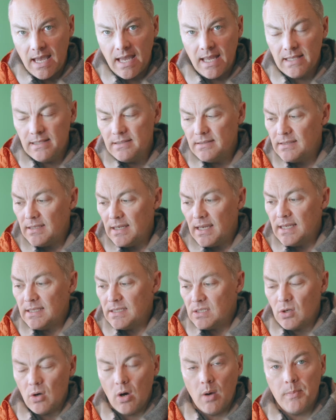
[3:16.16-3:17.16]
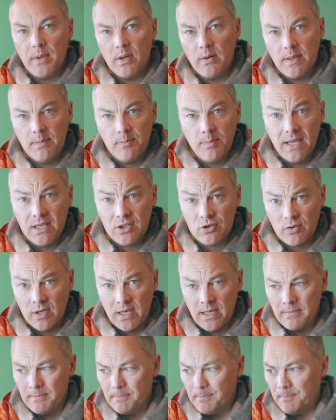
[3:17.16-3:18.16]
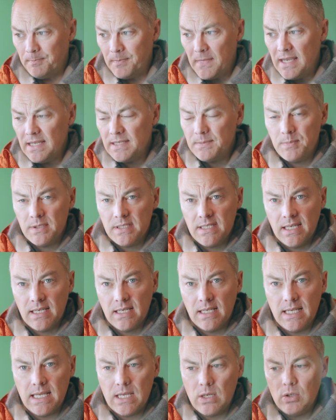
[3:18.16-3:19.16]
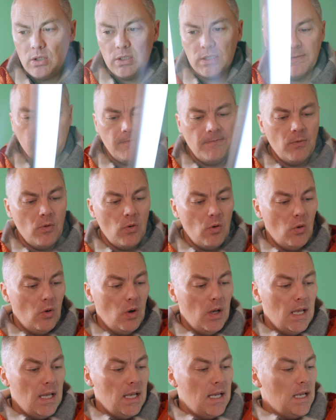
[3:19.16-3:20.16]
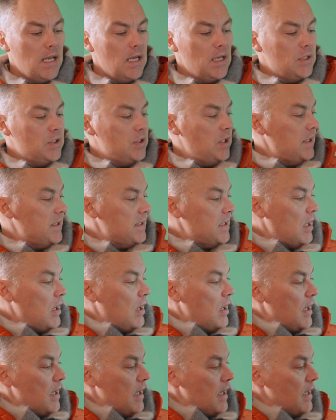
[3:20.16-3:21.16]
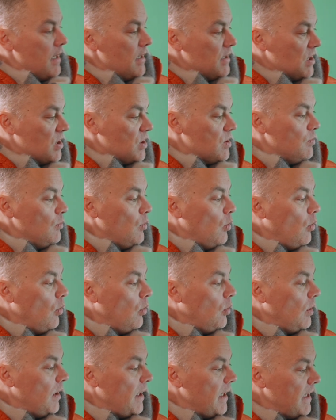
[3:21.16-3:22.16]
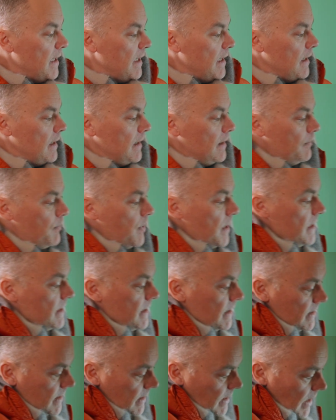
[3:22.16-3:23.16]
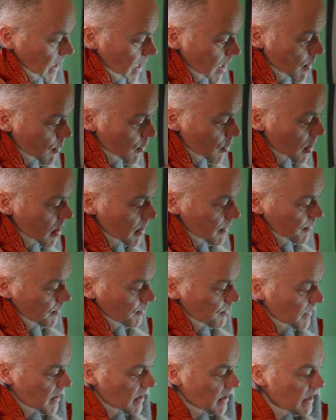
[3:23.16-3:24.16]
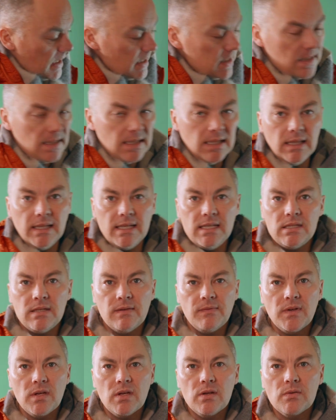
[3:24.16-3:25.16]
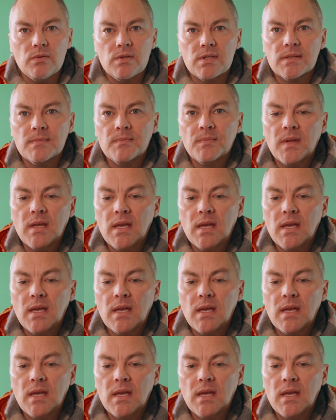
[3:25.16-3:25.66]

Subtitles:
and it's got a built-in battery. It's particularly good for just small pieces to camera, in little interviews